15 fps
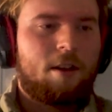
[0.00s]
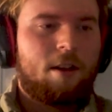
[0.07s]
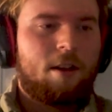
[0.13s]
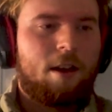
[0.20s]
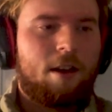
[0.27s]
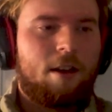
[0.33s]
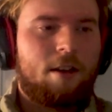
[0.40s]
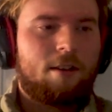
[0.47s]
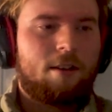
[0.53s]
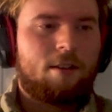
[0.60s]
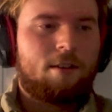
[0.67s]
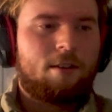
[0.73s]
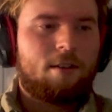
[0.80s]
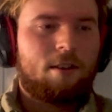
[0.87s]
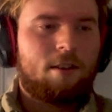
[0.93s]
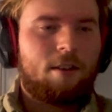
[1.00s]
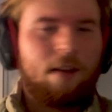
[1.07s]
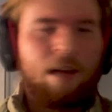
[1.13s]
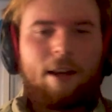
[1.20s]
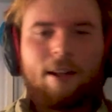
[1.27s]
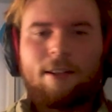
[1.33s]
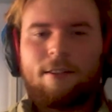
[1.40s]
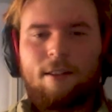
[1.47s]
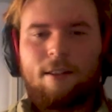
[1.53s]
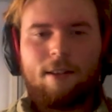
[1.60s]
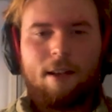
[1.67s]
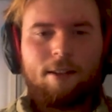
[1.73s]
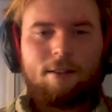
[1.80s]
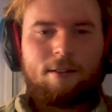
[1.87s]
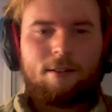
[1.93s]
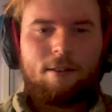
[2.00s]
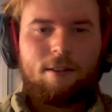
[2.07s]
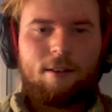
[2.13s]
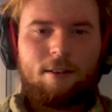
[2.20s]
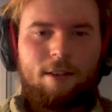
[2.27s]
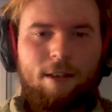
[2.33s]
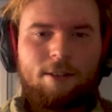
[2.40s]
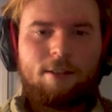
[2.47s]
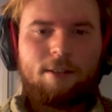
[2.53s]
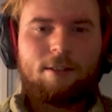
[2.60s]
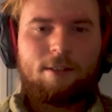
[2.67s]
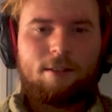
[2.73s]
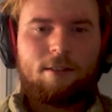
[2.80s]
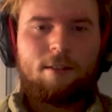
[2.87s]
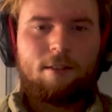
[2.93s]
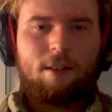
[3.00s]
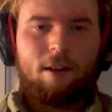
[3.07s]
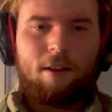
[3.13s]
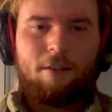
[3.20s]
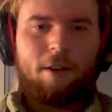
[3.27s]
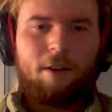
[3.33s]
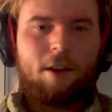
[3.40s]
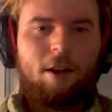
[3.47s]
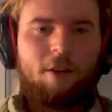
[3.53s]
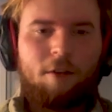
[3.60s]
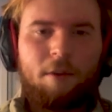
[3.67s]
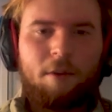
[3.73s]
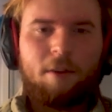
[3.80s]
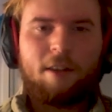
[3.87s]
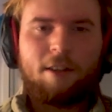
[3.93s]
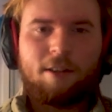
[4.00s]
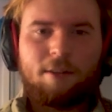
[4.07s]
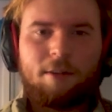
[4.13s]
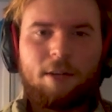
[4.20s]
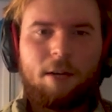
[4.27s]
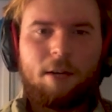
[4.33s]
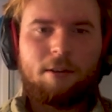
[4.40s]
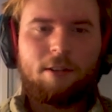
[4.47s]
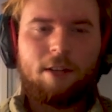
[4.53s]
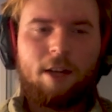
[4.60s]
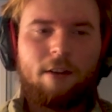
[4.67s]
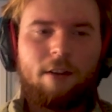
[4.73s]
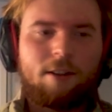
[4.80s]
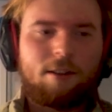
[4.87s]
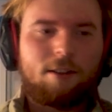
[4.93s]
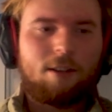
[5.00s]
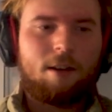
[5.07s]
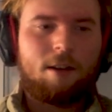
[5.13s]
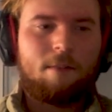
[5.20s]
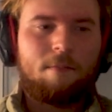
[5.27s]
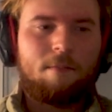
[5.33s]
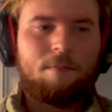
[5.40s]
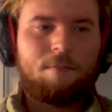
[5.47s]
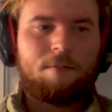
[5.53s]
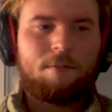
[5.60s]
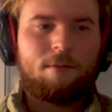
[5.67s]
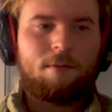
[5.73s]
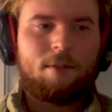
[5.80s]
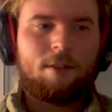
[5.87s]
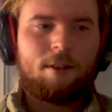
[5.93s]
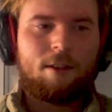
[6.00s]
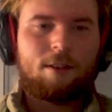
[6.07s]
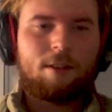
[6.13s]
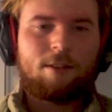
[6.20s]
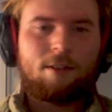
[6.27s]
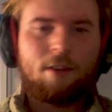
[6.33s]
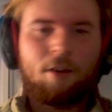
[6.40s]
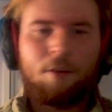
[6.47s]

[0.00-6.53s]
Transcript: And getting into the deserts, I fell in love with the desert when I was there. It's so